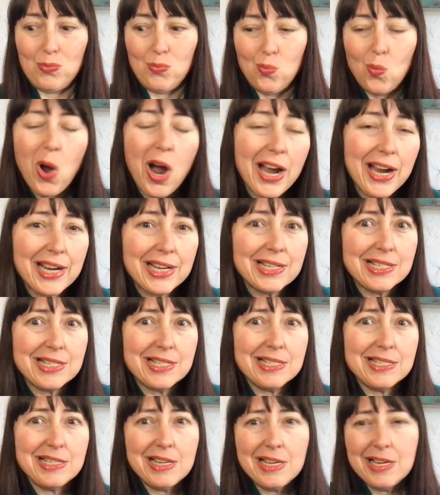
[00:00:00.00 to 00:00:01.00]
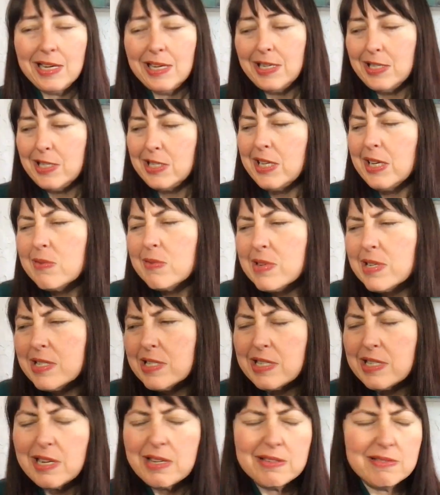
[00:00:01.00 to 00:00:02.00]
Why did so and
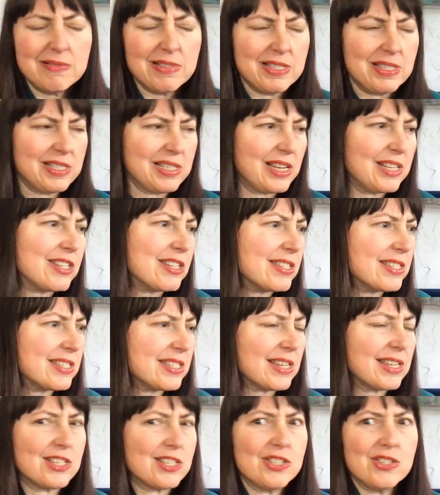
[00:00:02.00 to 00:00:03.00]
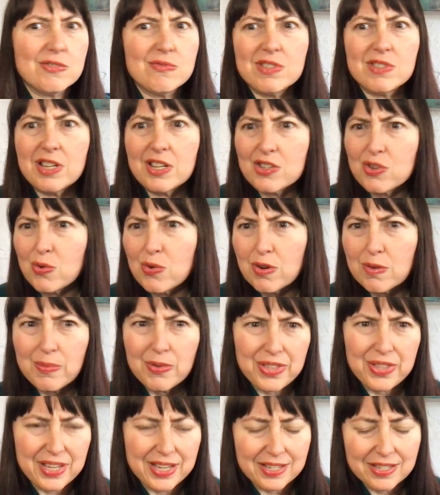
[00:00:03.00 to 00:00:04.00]
so and such do such horrible
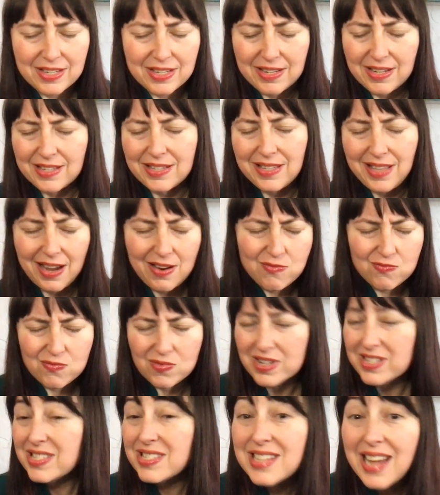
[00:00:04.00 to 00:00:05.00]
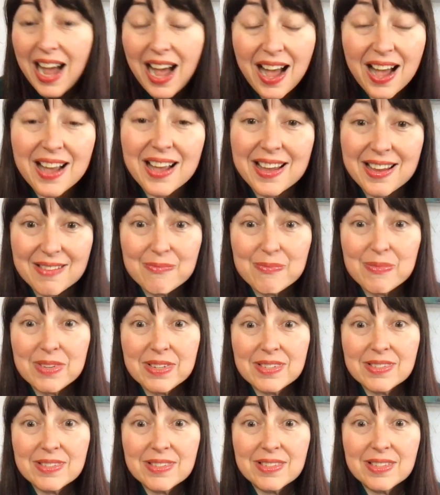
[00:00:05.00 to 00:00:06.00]
things to us that one time?
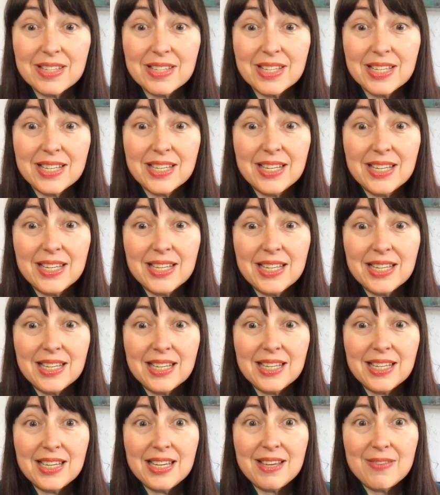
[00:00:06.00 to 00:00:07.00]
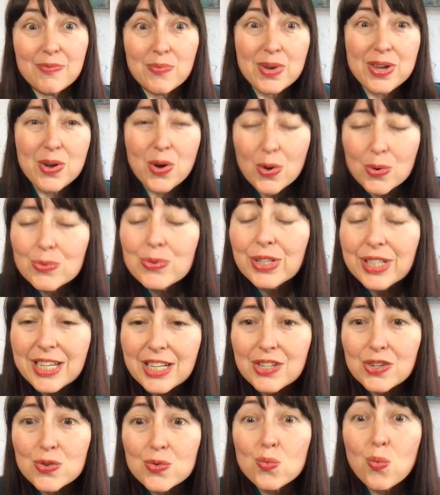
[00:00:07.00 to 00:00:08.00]
If we only
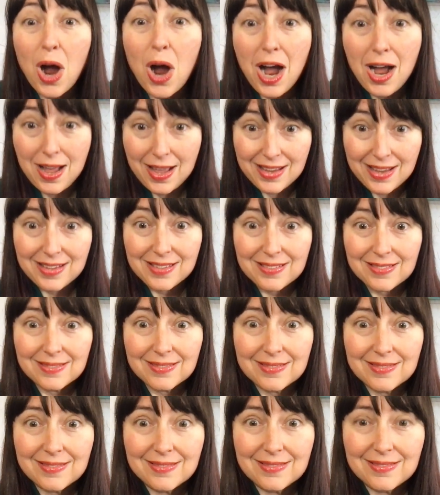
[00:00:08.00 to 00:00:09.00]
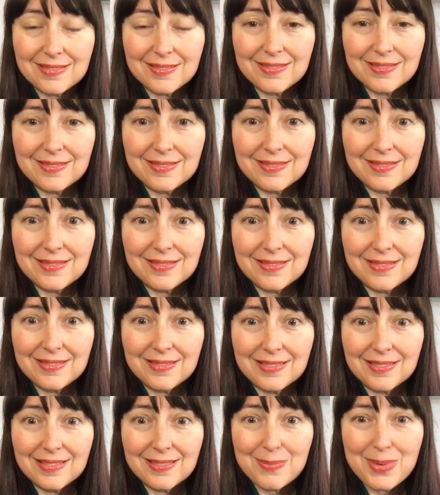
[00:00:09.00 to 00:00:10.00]
knew why.
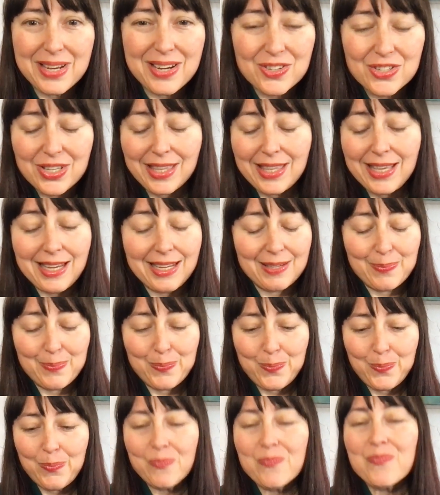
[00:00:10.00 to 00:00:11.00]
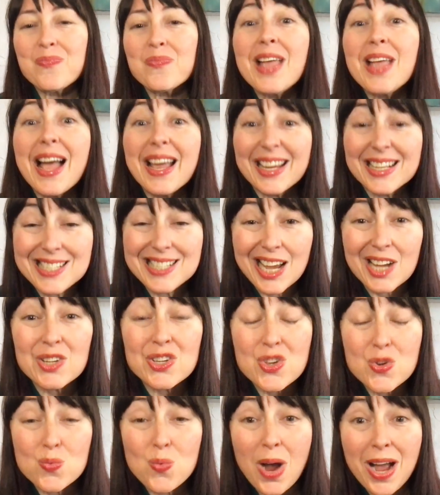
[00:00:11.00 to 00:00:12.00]
But here's the thing, I can tell
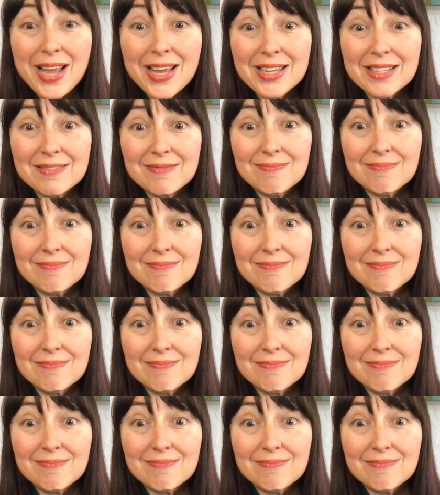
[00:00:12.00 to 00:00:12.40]
you why.